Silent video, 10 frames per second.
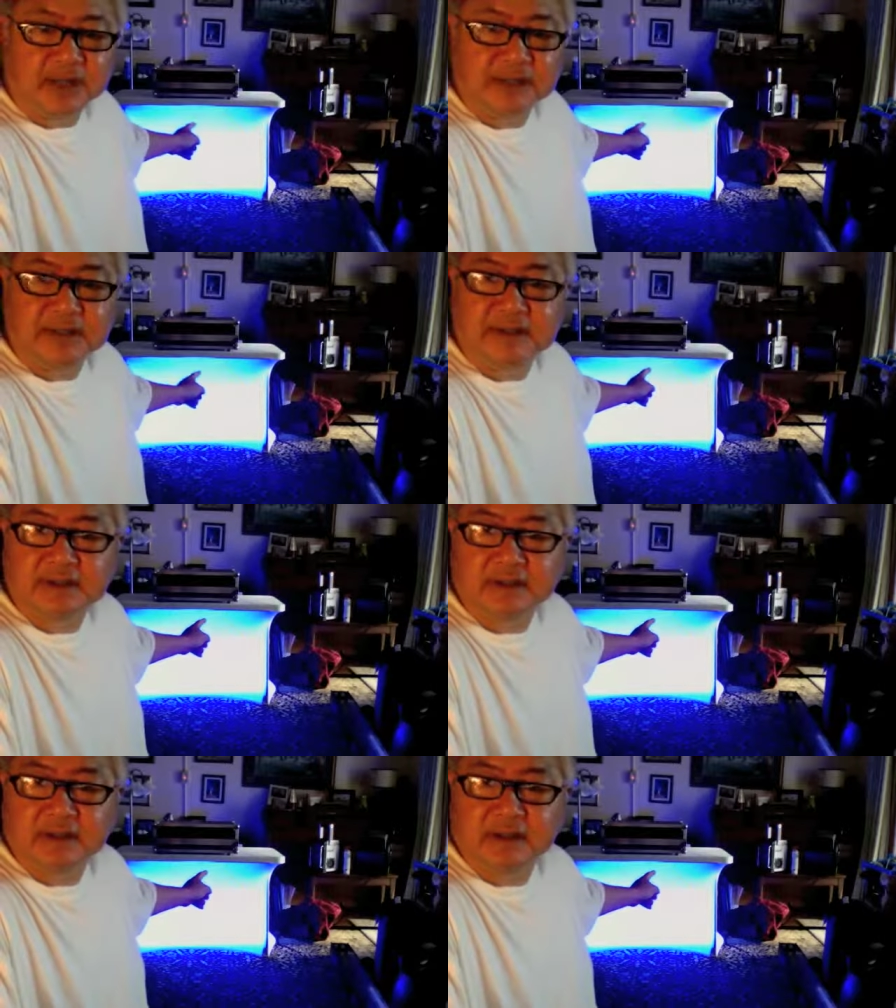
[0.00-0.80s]
this
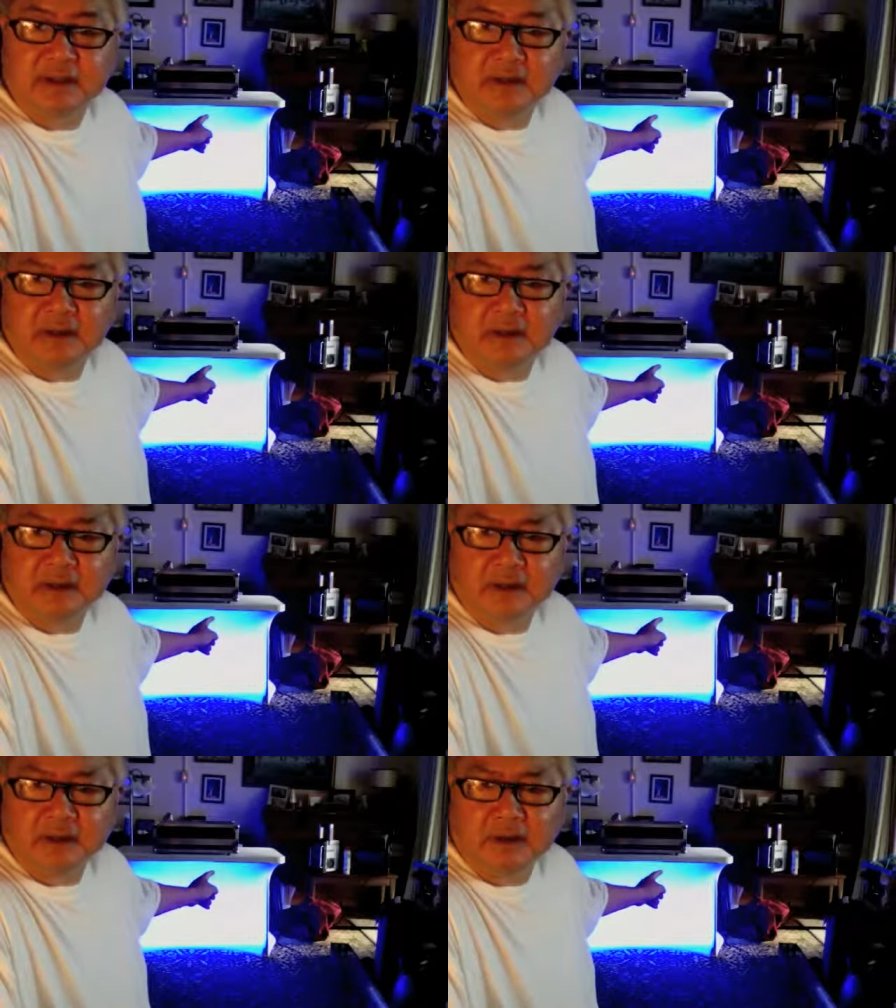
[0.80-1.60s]

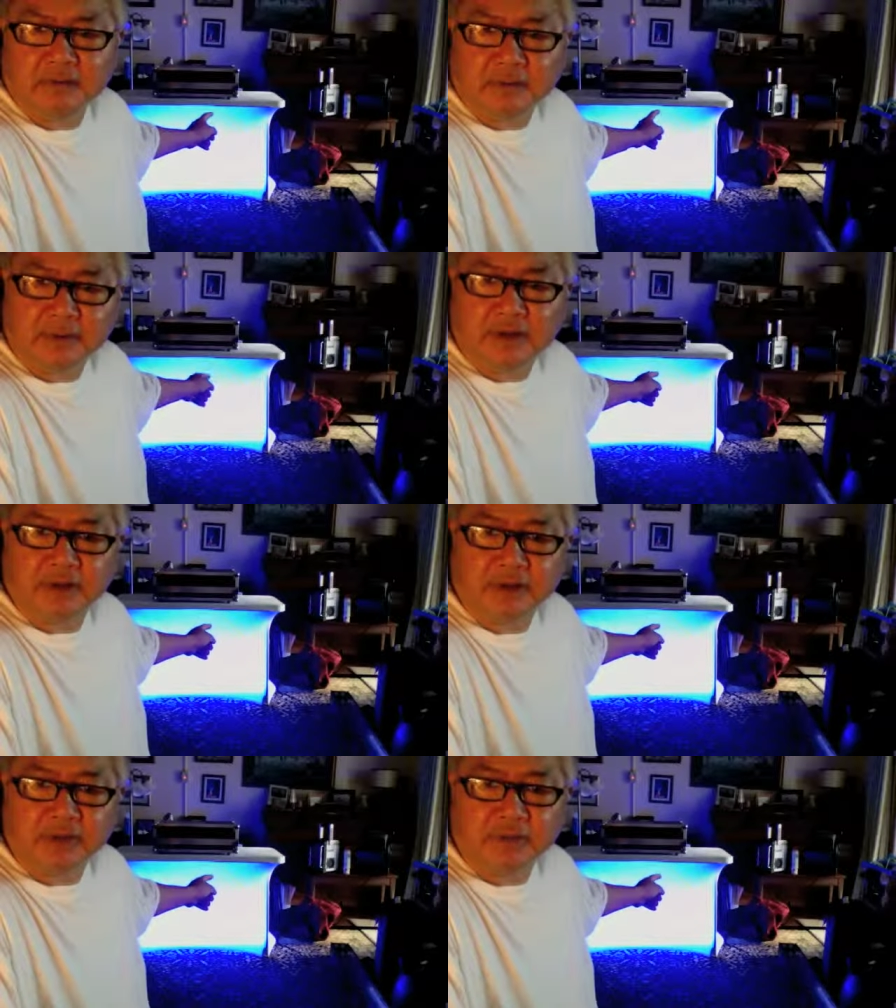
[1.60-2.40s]
from another
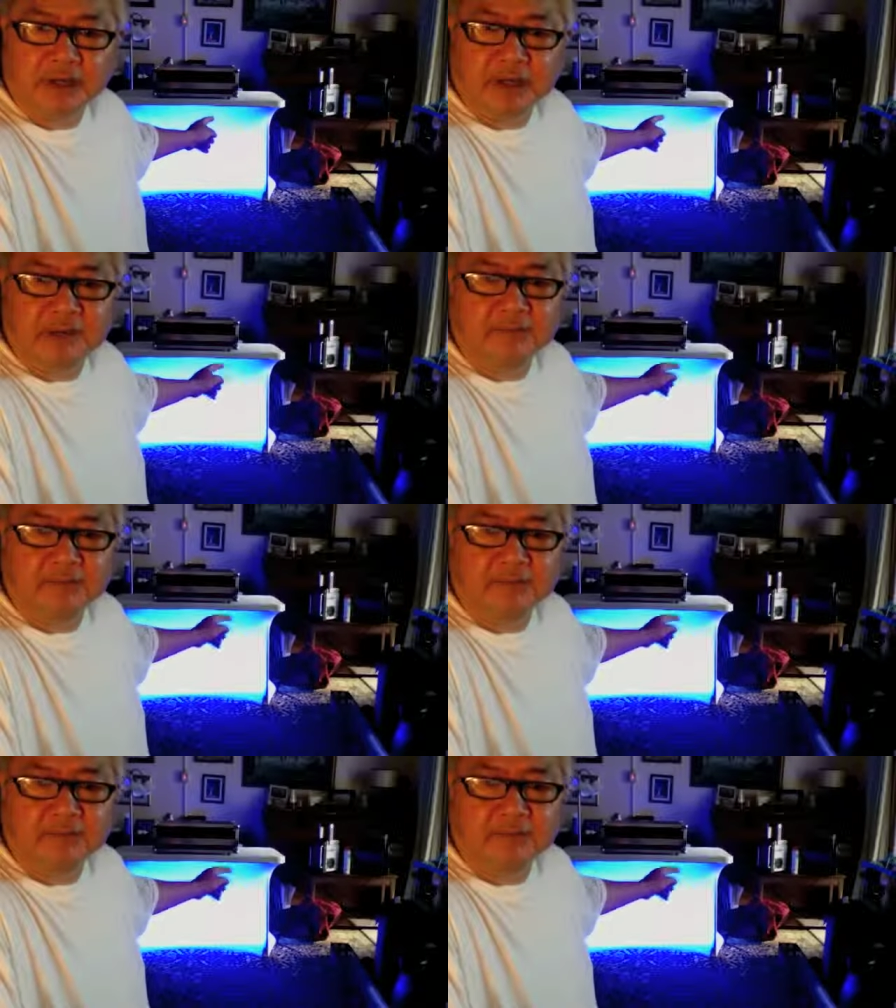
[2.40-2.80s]
company.